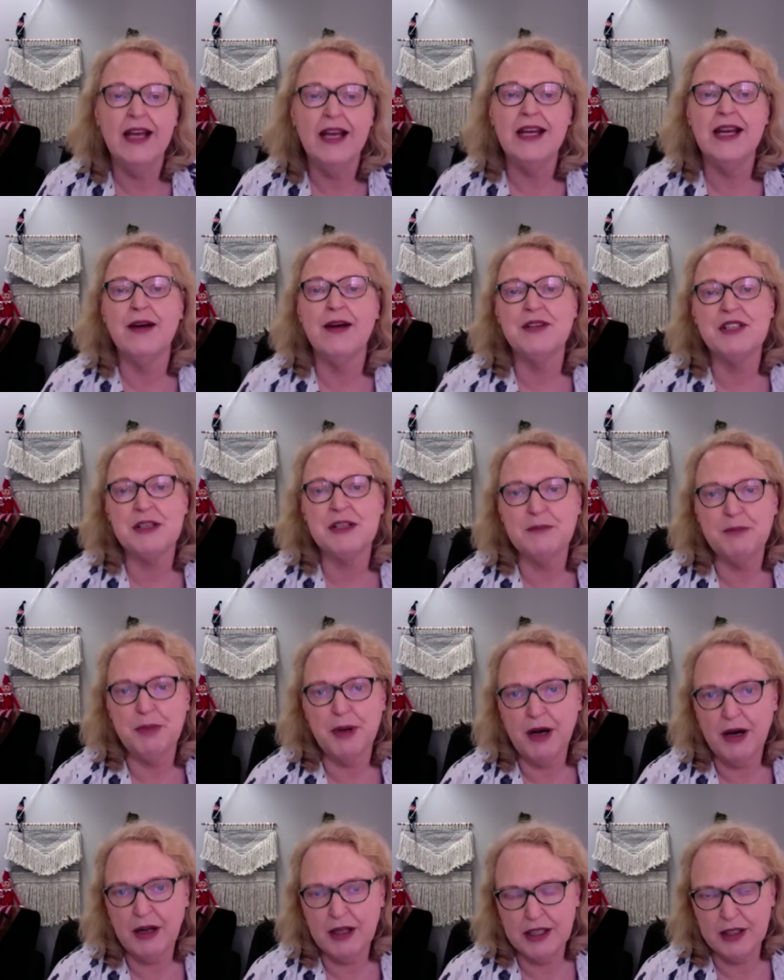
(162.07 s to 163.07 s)
Now it's
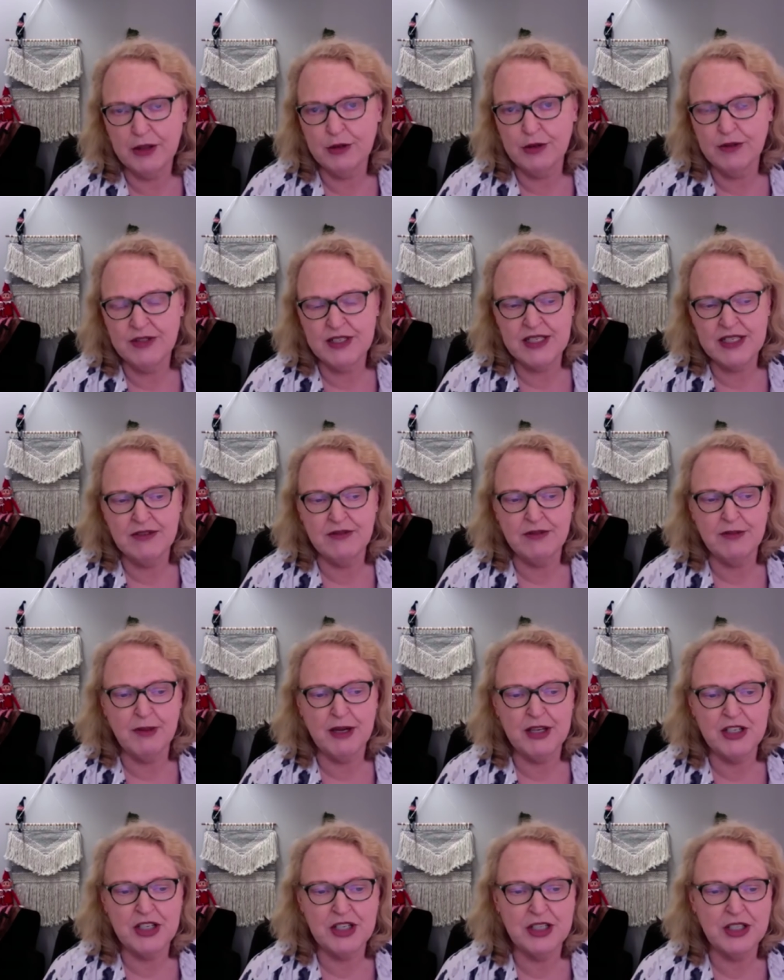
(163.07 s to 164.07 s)
compiling all of this
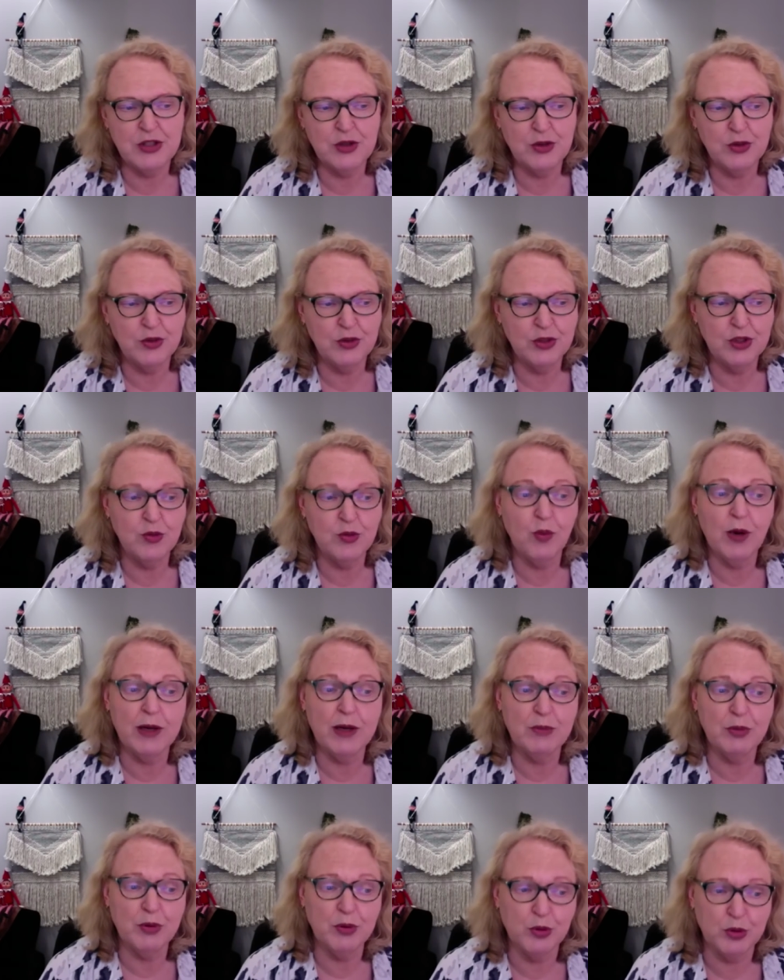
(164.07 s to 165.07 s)
information into
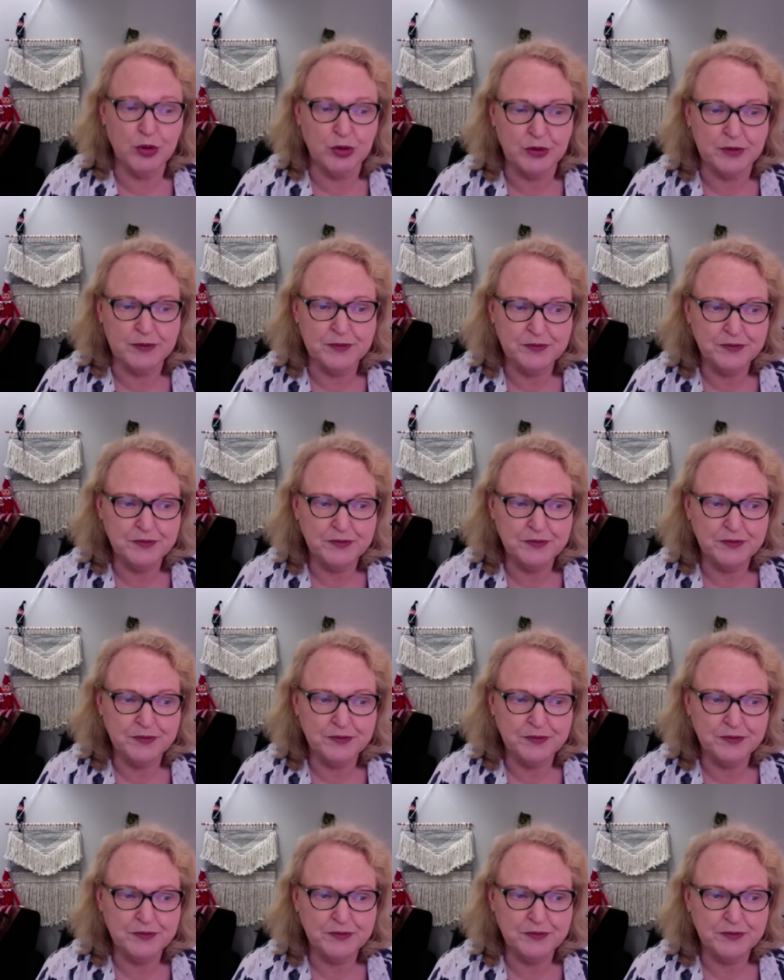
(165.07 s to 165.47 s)
one portal.